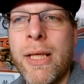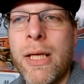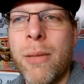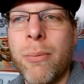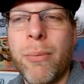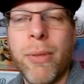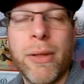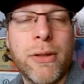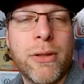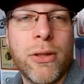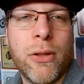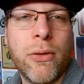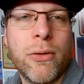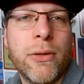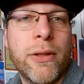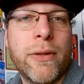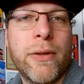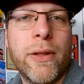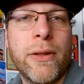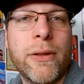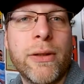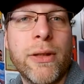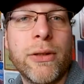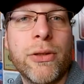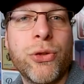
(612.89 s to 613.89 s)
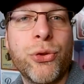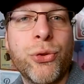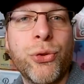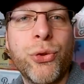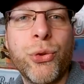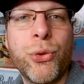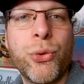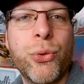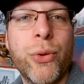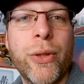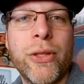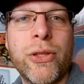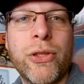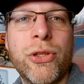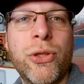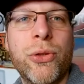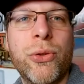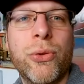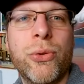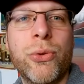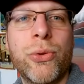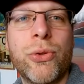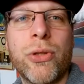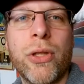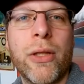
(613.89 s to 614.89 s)
But the only thing that you do is
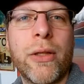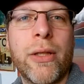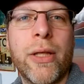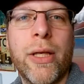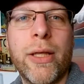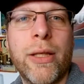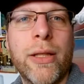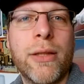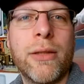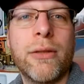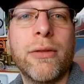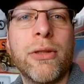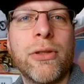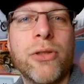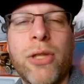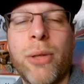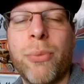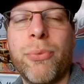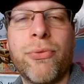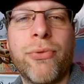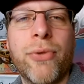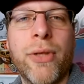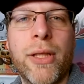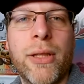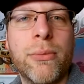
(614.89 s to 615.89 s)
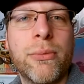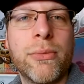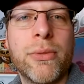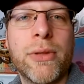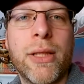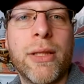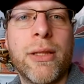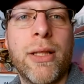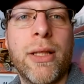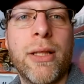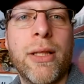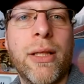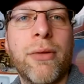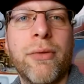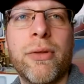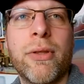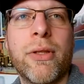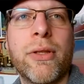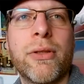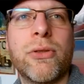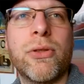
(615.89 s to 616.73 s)
you start hitting the subframes and everything.